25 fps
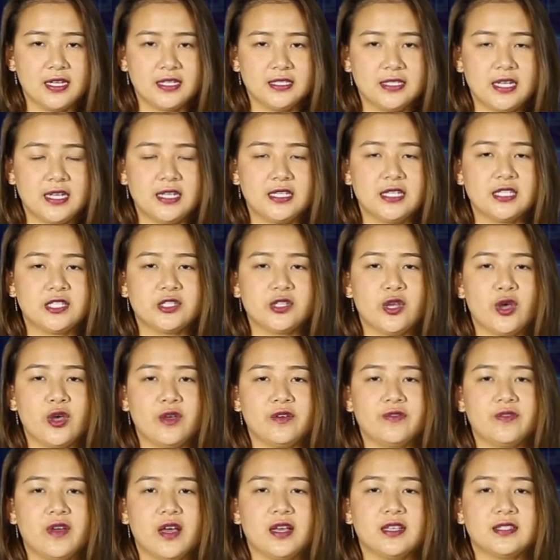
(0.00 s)
They
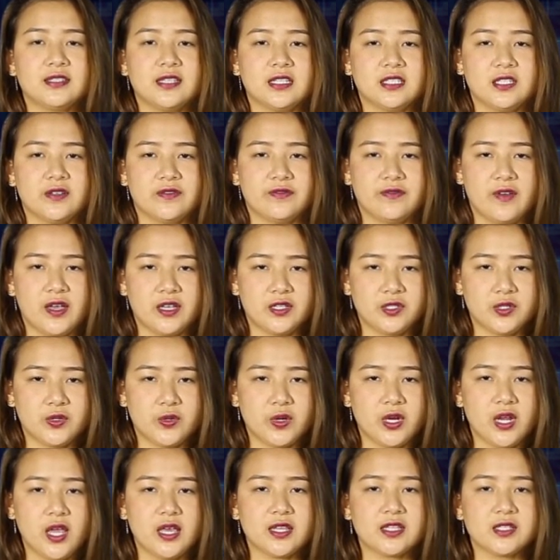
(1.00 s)
deserve a
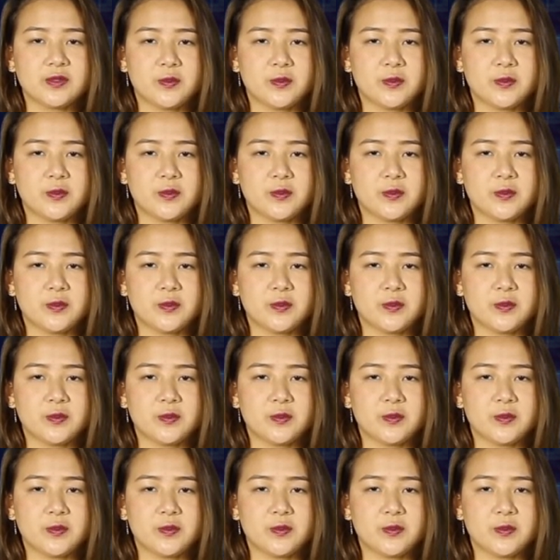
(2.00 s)
satisfactory and